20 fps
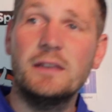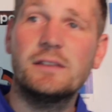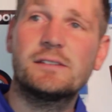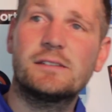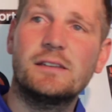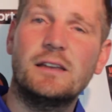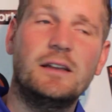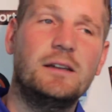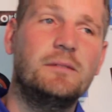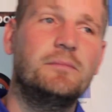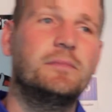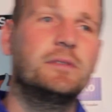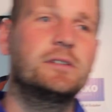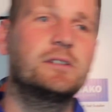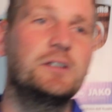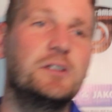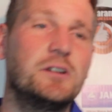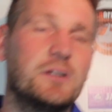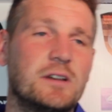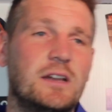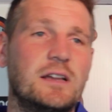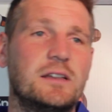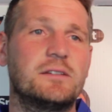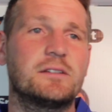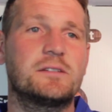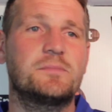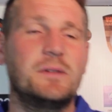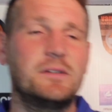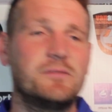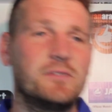Yeah, he's a young lad
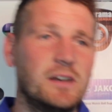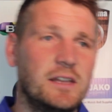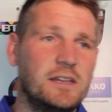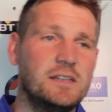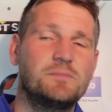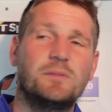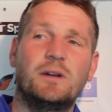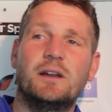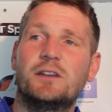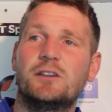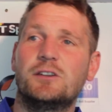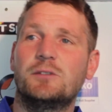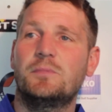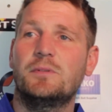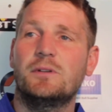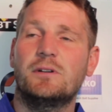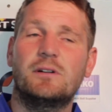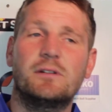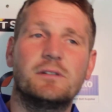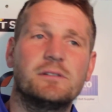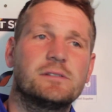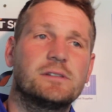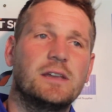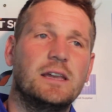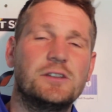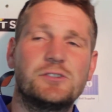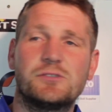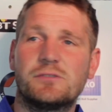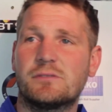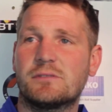that's been released by QPR. His
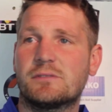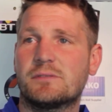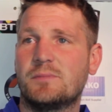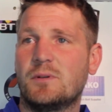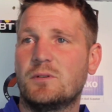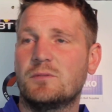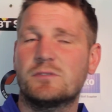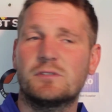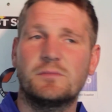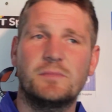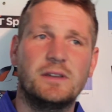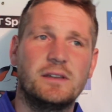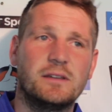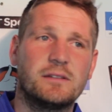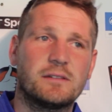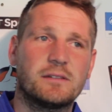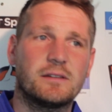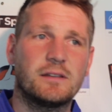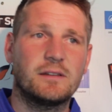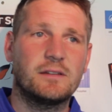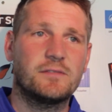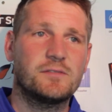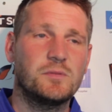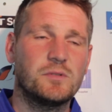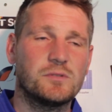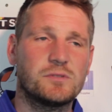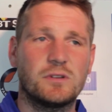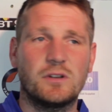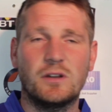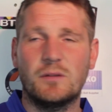agent spoke to me, and I've
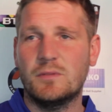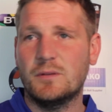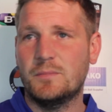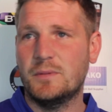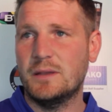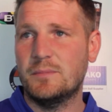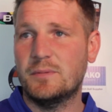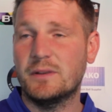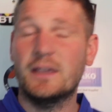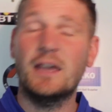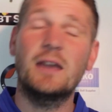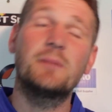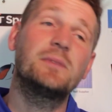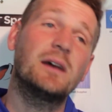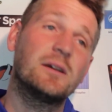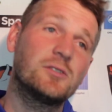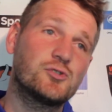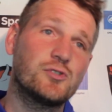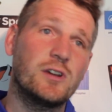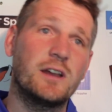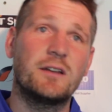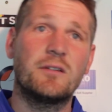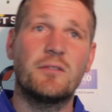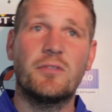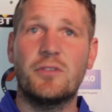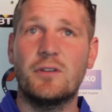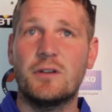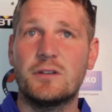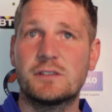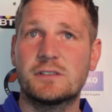spoke to a couple of people. He came down training on
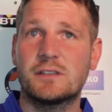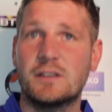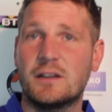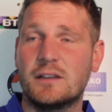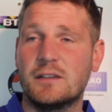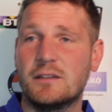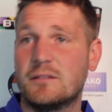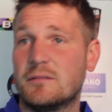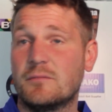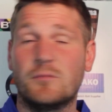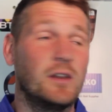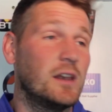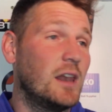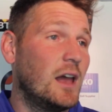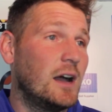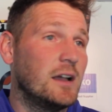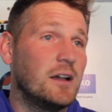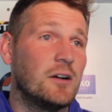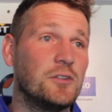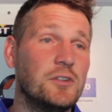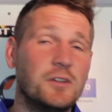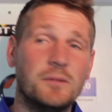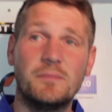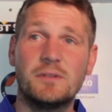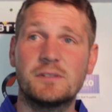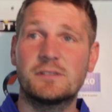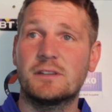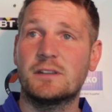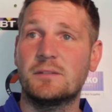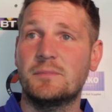Thursday night. We're light on
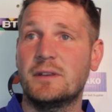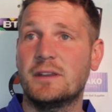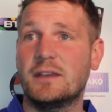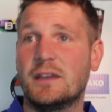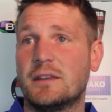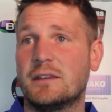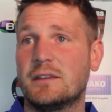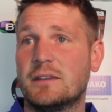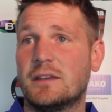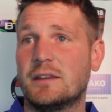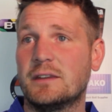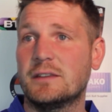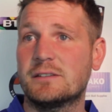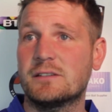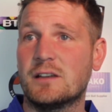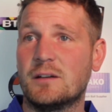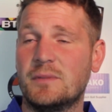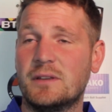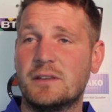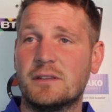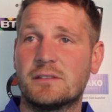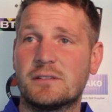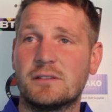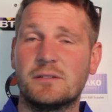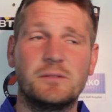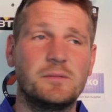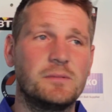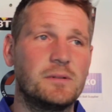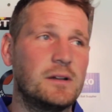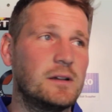numbers at the minute, and he's come in
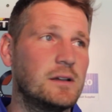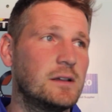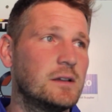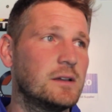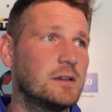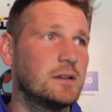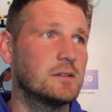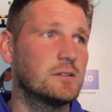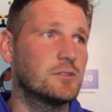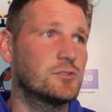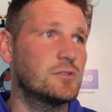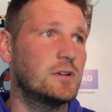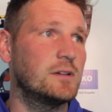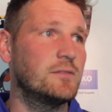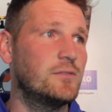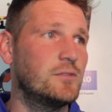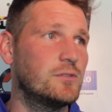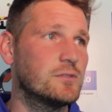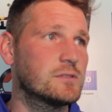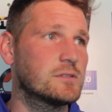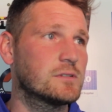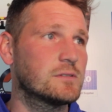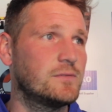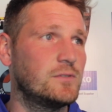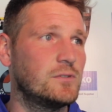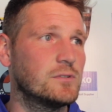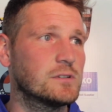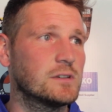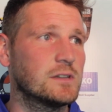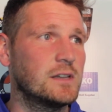to try and
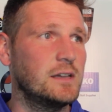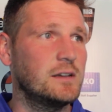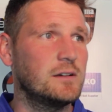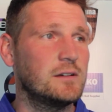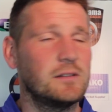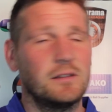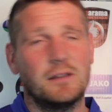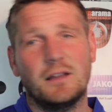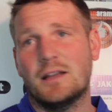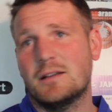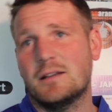force a deal.